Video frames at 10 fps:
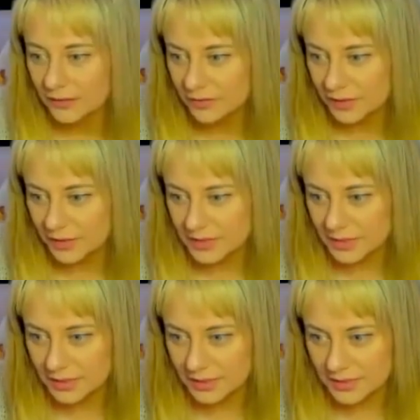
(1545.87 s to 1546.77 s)
Vanessa
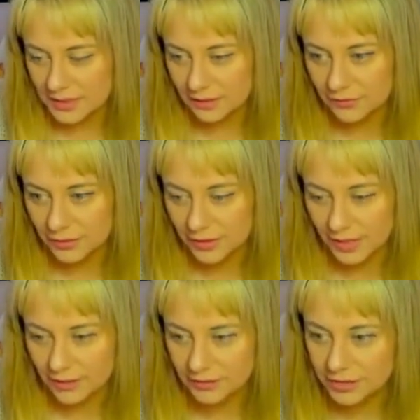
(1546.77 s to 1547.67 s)
is down for the
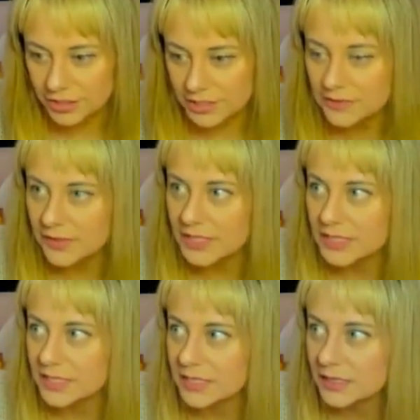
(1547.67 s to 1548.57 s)
count. She has
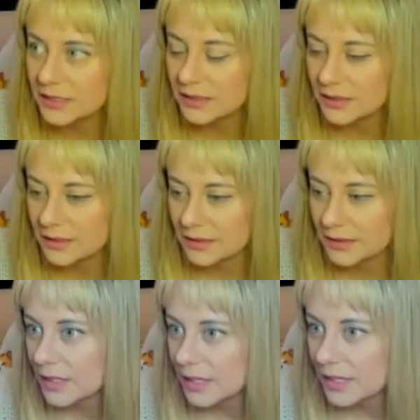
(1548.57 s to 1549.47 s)
fainted.
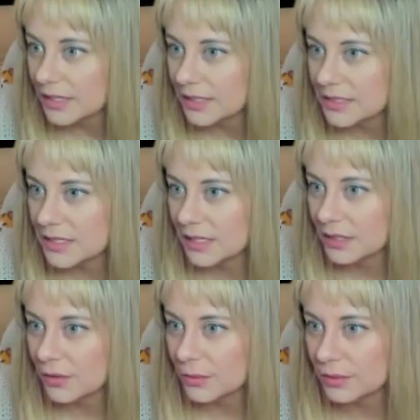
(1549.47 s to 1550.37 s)
It is getting
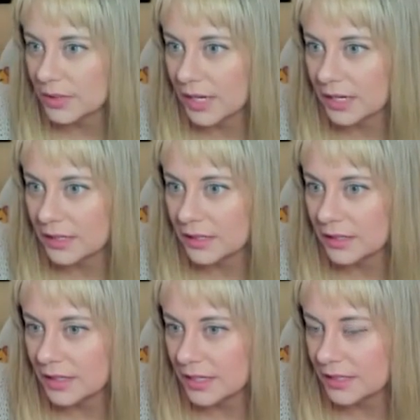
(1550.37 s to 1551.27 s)
cold again,
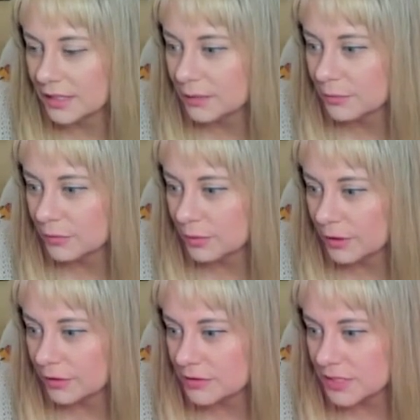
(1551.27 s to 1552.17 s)
and I think before
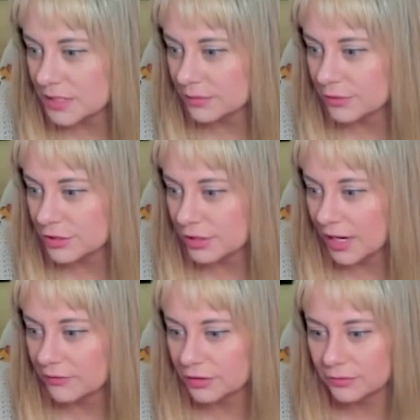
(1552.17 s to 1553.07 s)
Paulette goes to sleep, we should
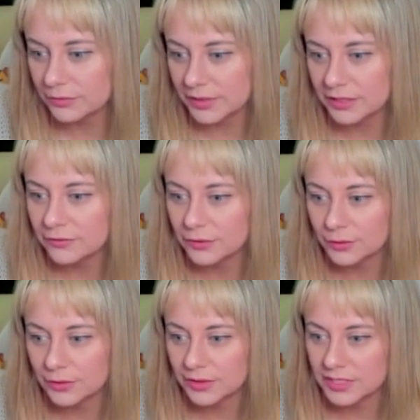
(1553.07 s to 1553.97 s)
have her
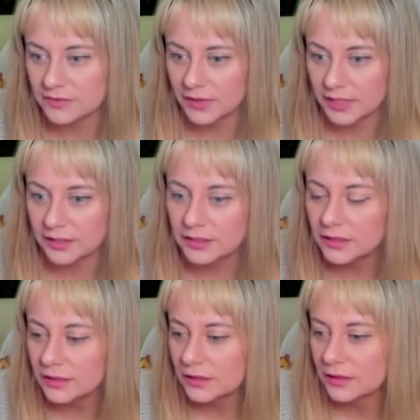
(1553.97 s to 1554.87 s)
refuel this
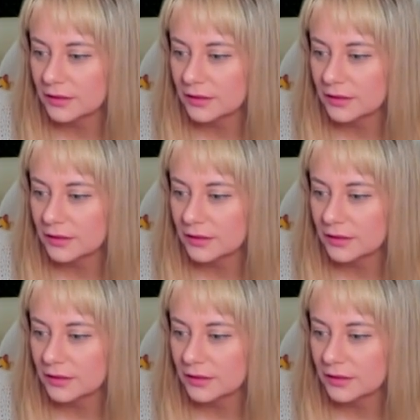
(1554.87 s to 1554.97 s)
fire.